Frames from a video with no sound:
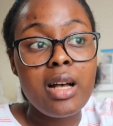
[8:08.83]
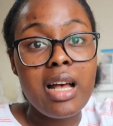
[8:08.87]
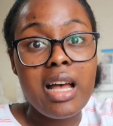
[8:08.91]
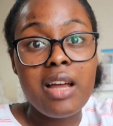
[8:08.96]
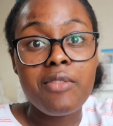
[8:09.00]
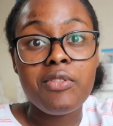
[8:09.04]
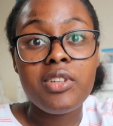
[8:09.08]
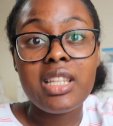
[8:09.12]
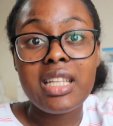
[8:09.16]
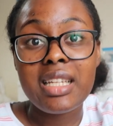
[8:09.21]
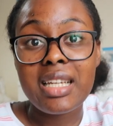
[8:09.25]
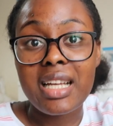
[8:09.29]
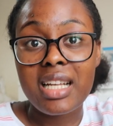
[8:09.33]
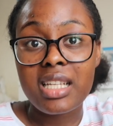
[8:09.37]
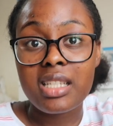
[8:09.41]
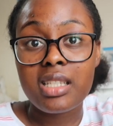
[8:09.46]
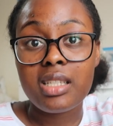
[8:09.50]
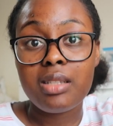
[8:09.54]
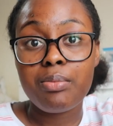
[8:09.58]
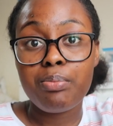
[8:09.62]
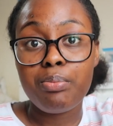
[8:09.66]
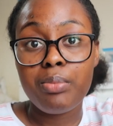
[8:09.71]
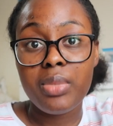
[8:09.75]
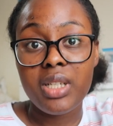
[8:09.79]
Everything has
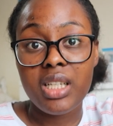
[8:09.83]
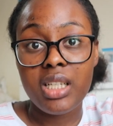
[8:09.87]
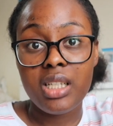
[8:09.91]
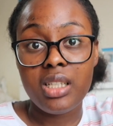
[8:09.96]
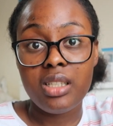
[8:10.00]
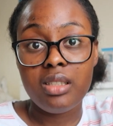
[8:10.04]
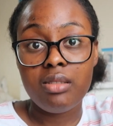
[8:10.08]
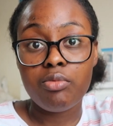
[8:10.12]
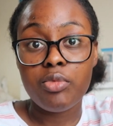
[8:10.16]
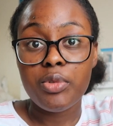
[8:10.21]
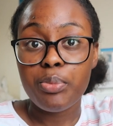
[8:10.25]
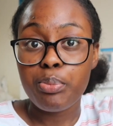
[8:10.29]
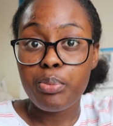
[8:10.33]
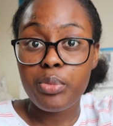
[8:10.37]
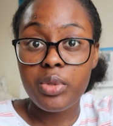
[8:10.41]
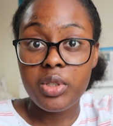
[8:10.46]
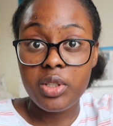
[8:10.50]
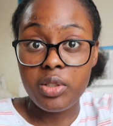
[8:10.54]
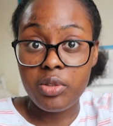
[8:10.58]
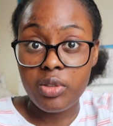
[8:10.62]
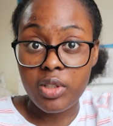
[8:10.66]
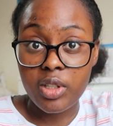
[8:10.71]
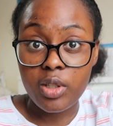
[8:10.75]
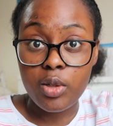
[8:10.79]
been
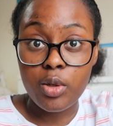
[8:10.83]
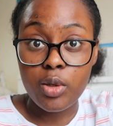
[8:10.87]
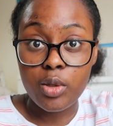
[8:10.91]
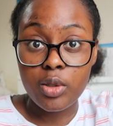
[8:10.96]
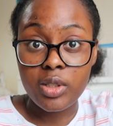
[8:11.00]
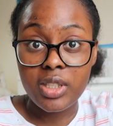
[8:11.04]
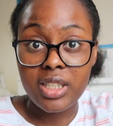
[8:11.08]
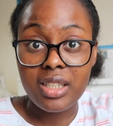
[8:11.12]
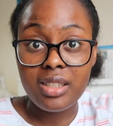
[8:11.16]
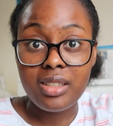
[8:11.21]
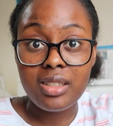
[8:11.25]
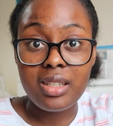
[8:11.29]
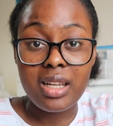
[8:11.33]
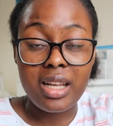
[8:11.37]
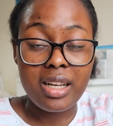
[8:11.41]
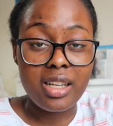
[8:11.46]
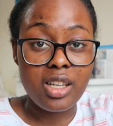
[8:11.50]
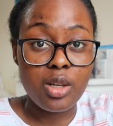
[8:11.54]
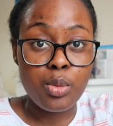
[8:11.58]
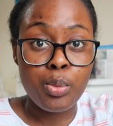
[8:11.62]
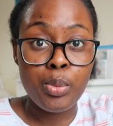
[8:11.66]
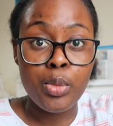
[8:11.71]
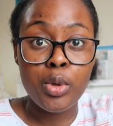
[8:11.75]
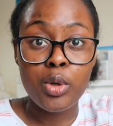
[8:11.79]
pre-recorded,
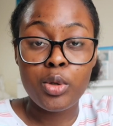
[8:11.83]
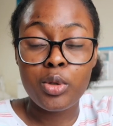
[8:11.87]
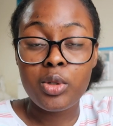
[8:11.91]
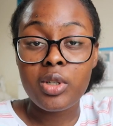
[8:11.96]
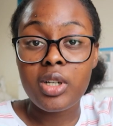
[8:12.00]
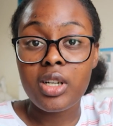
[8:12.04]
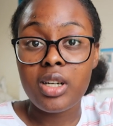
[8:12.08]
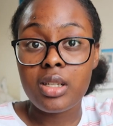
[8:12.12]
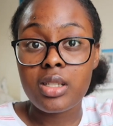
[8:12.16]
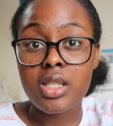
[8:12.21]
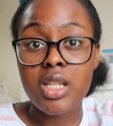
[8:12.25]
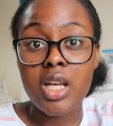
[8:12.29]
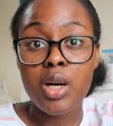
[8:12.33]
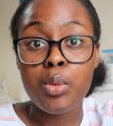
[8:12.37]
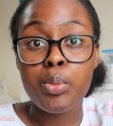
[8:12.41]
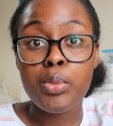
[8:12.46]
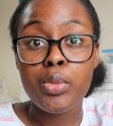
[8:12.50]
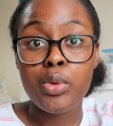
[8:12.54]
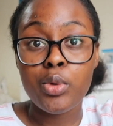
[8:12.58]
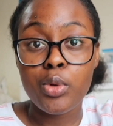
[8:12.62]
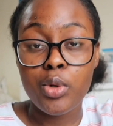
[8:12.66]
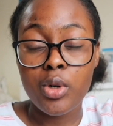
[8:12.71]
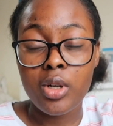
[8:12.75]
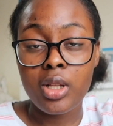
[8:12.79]
like a podcast I'm
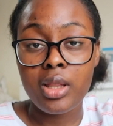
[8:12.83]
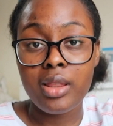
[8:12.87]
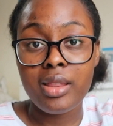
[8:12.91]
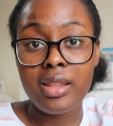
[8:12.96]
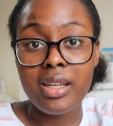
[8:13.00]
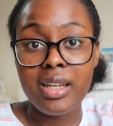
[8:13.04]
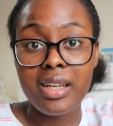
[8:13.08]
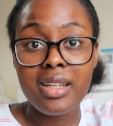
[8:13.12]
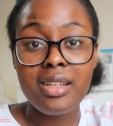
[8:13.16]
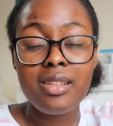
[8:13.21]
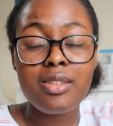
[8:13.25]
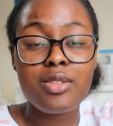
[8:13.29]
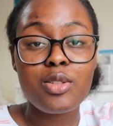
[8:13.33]
put on there.